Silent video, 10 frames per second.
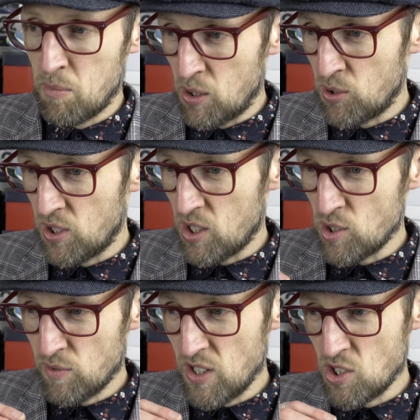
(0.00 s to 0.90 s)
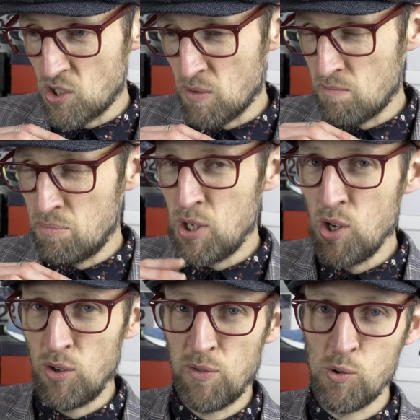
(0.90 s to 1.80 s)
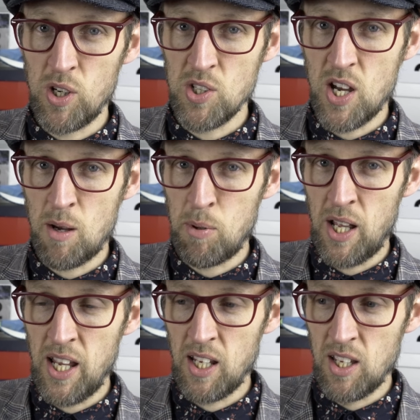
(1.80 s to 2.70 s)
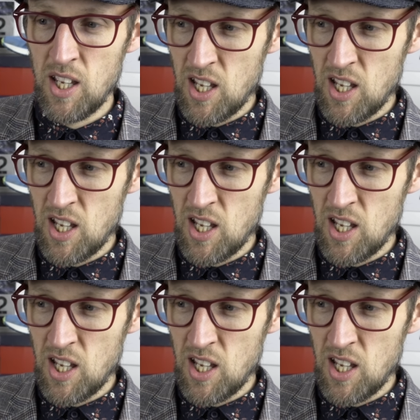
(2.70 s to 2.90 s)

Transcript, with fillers: Both of those feature some beautiful guitar playing.